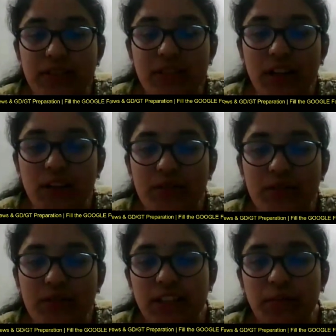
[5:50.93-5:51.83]
Circuit
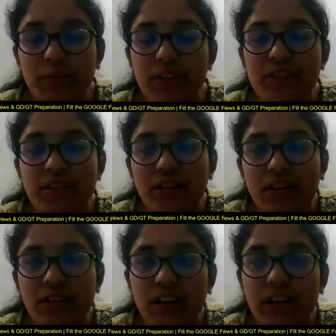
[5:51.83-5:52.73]
switching means
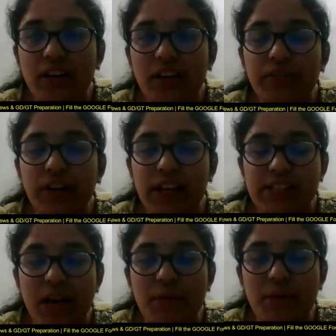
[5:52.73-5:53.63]
here we will
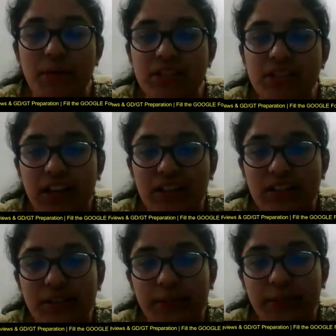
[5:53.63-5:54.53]
establish the
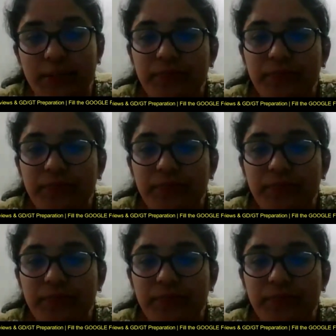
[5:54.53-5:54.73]
connection.